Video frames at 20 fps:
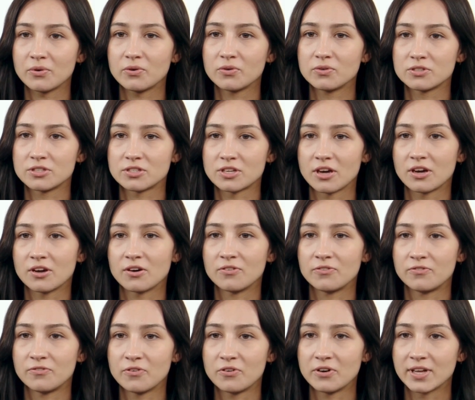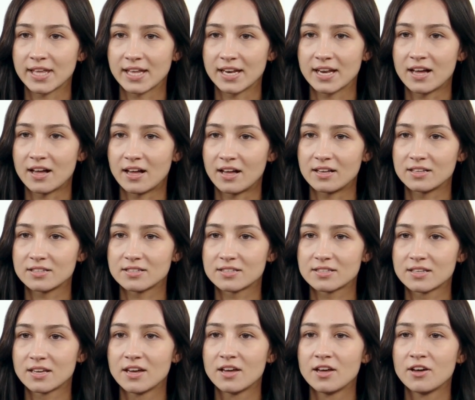also of 4 kHz.
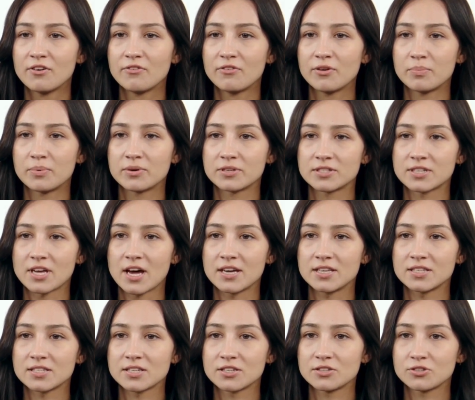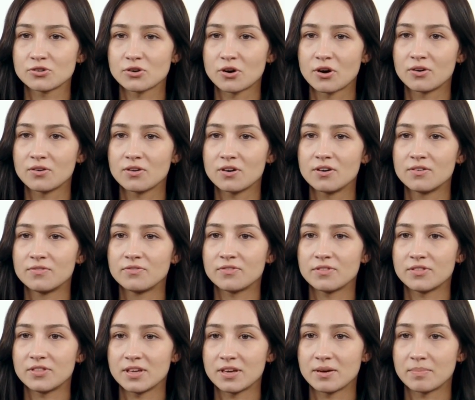For precise control of
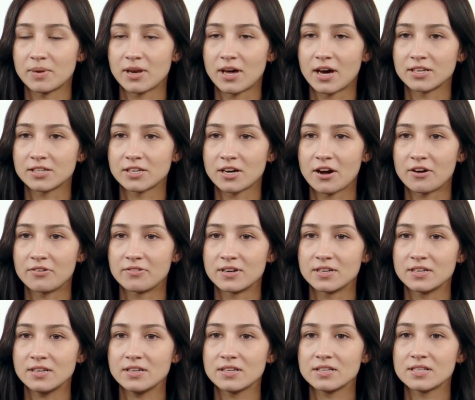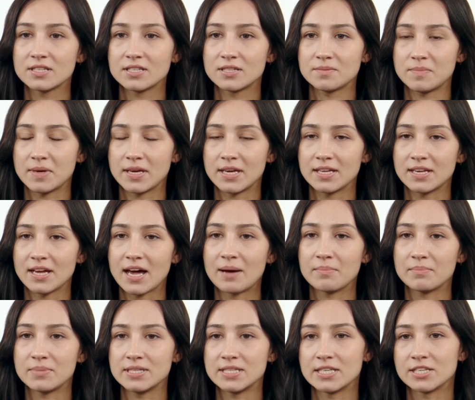the applied current, speed and
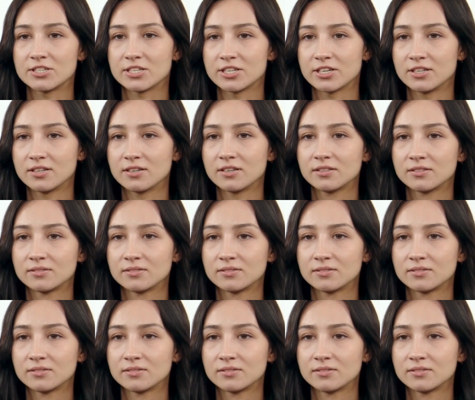position.